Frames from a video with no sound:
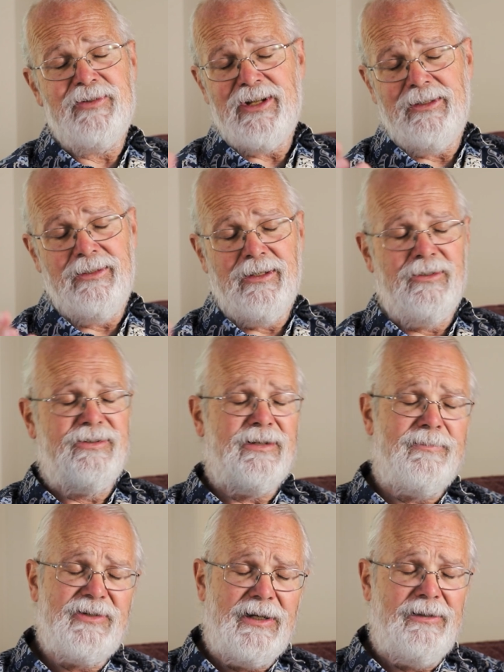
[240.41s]
say Liddell,
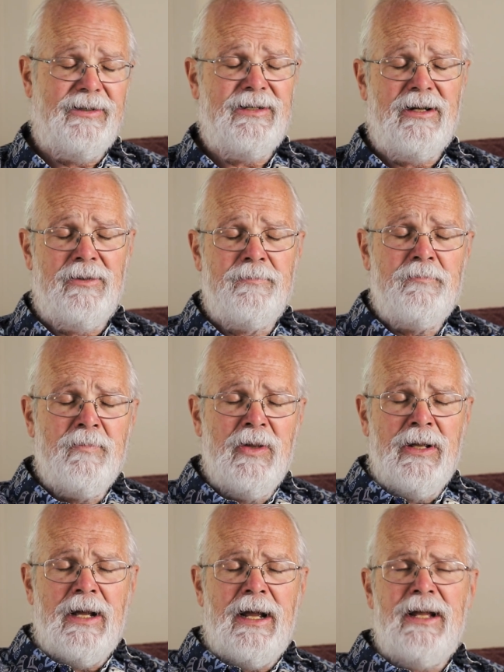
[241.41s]
some say Liddell.
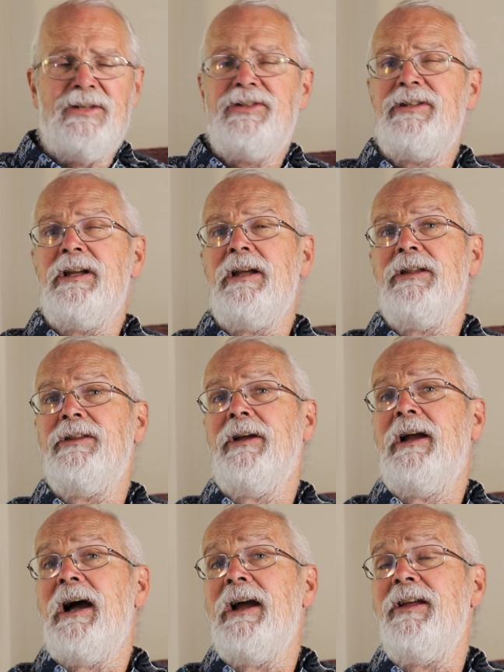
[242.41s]
It's the
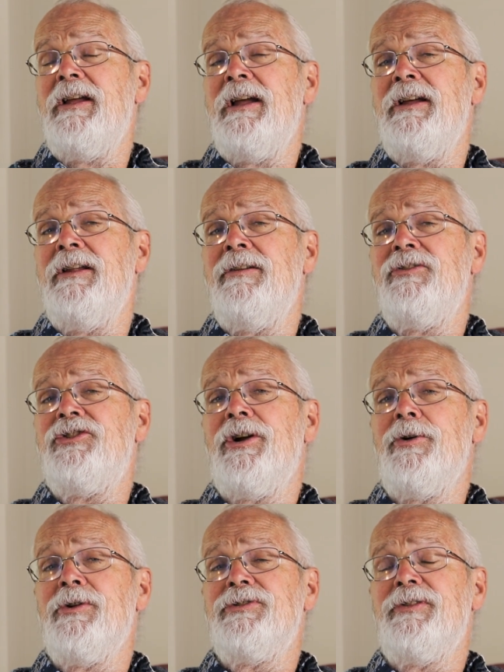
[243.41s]
guy in
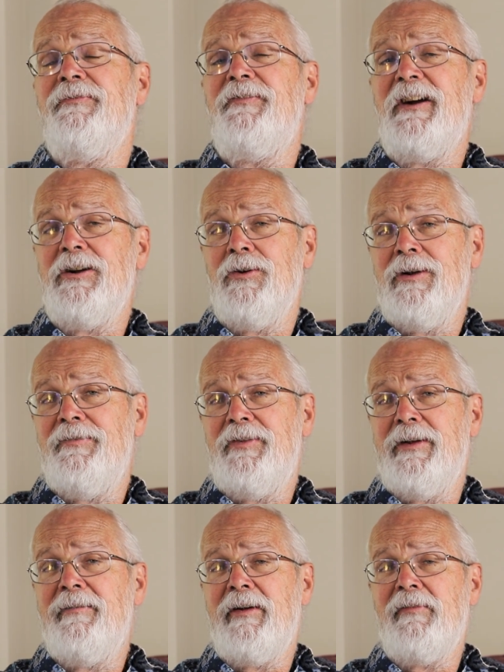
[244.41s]
Chariots of Fire. If
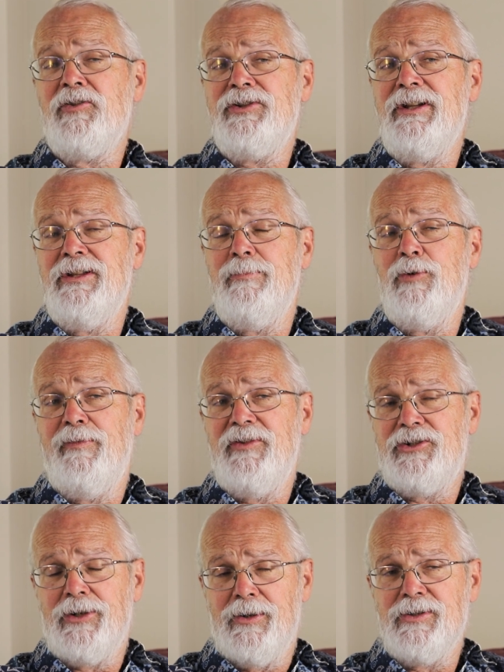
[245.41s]
you have ever seen the movie
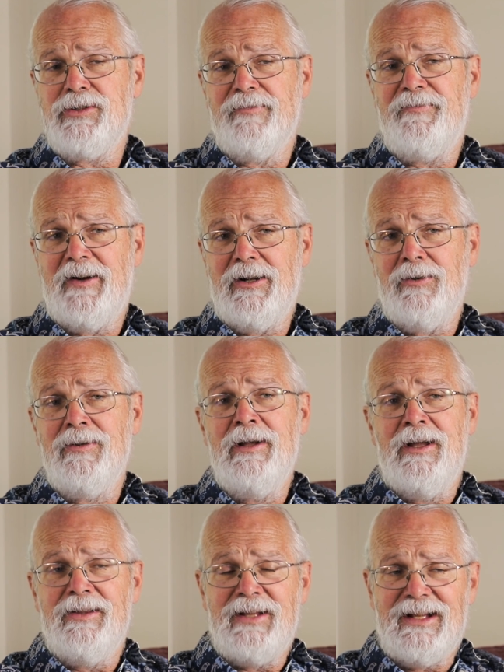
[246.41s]
Chariots of Fire,
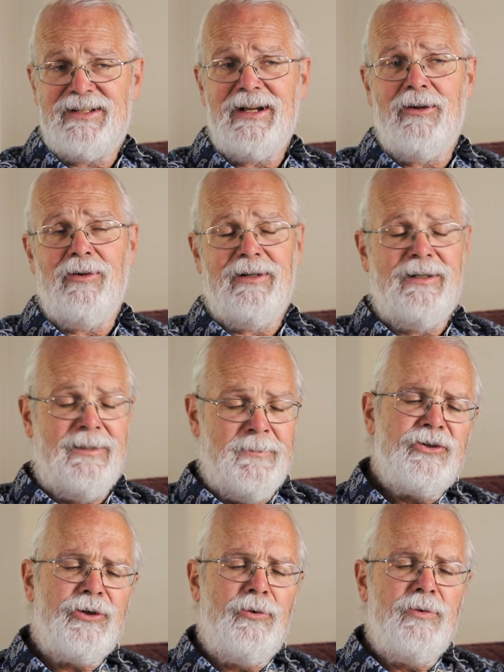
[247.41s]
that's Eric.
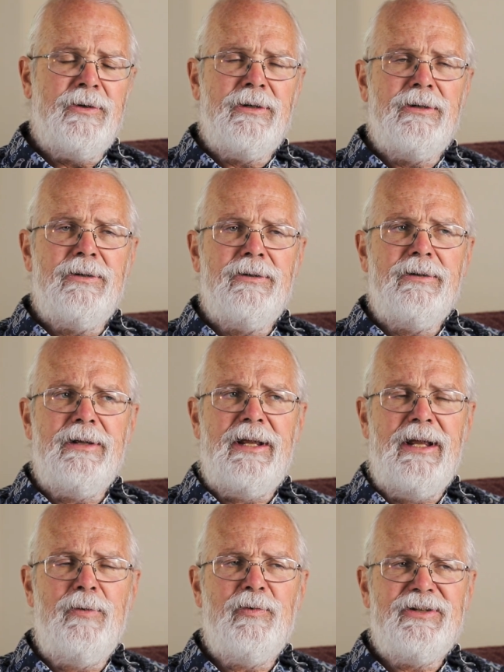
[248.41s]
So
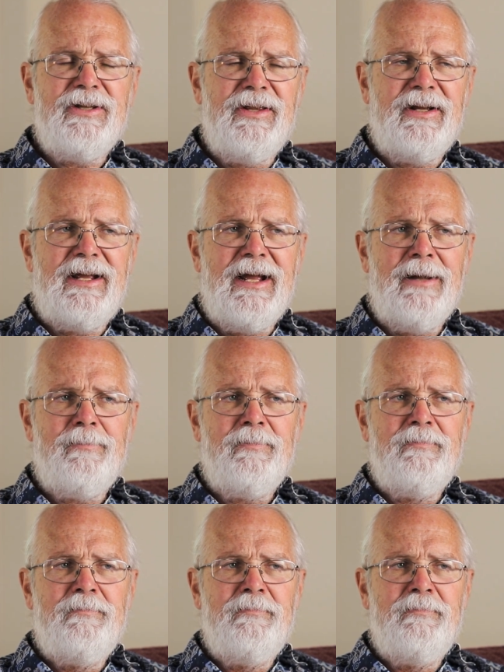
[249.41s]
he was in the camp.